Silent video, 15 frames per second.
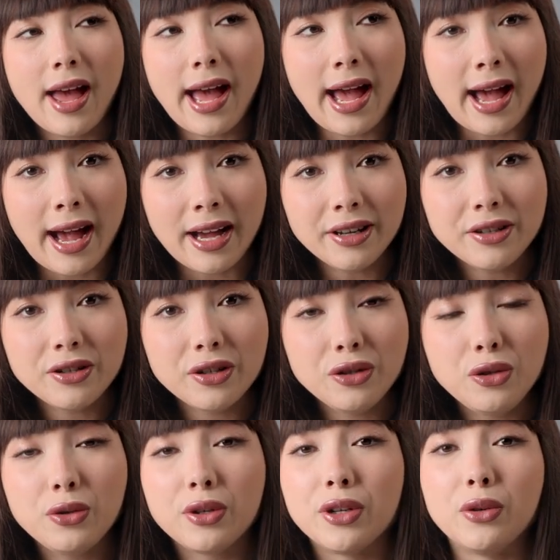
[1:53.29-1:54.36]
And
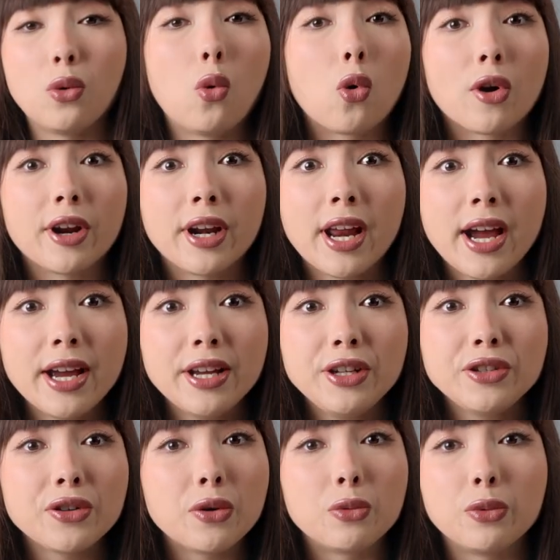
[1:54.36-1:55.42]
you can
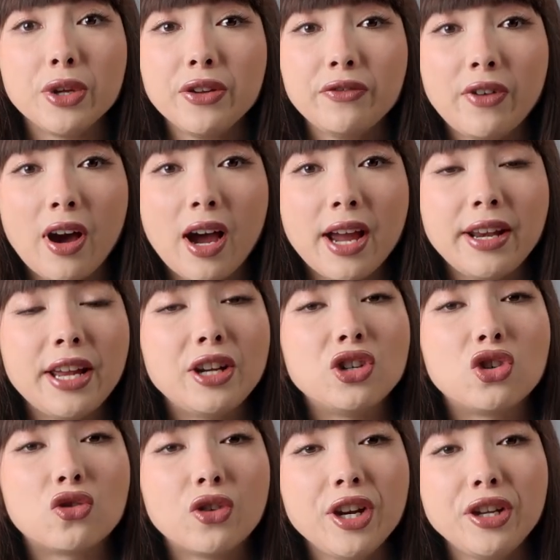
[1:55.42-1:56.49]
organize, refine, and
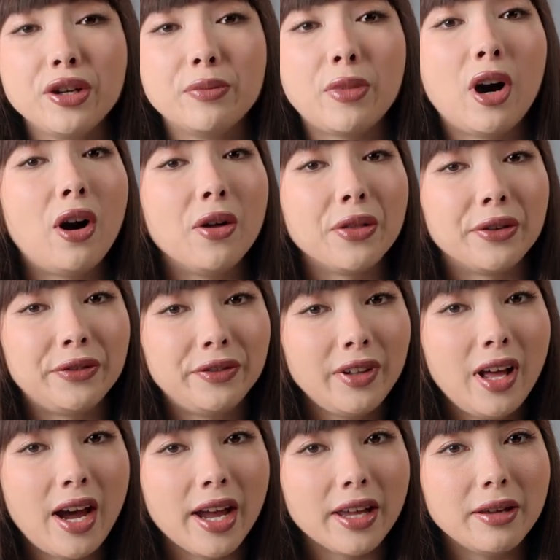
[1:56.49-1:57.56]
train your bot on the
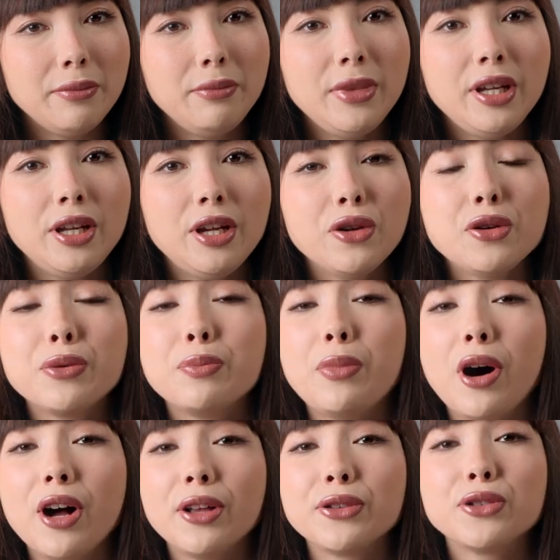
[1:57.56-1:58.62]
fly, meaning your
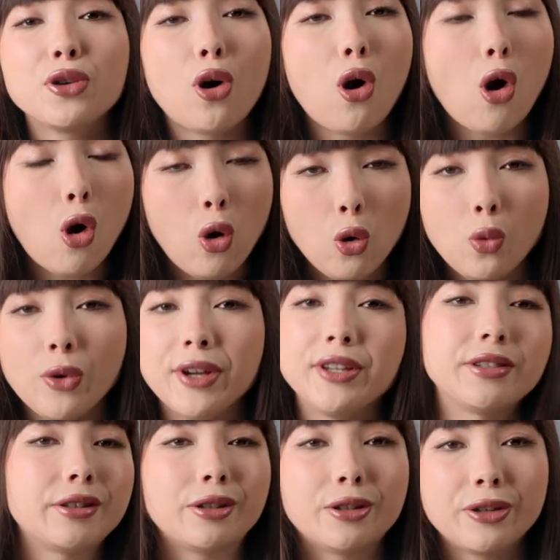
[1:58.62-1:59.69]
bot's
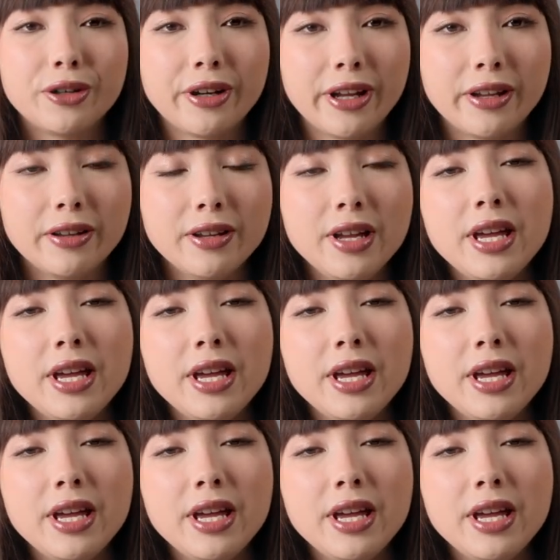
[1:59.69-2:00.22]
always learning.